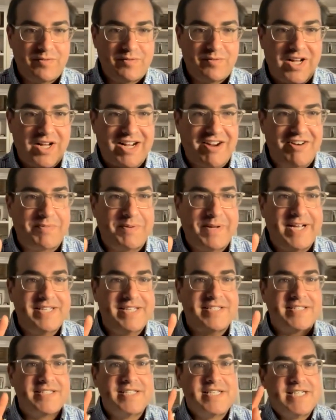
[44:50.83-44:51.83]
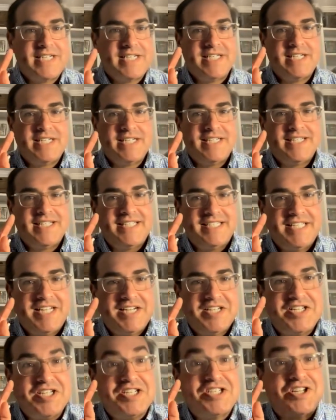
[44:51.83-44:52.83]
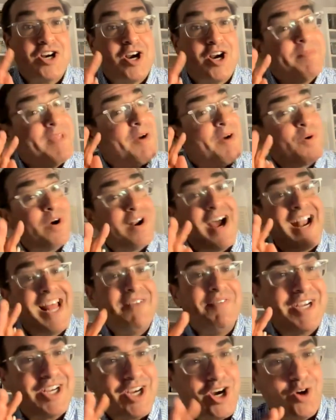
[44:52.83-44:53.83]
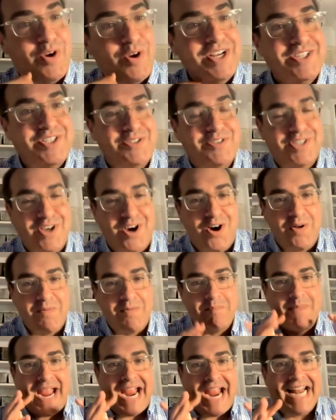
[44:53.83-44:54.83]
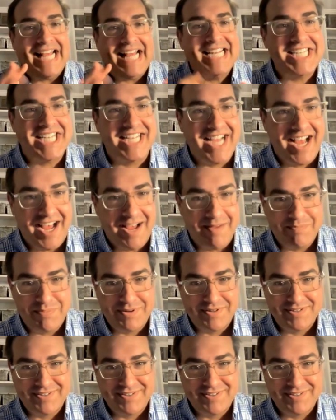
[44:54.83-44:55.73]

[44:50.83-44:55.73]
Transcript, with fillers: We're in a comfortable place. There's a term that we're not even going to called managing up,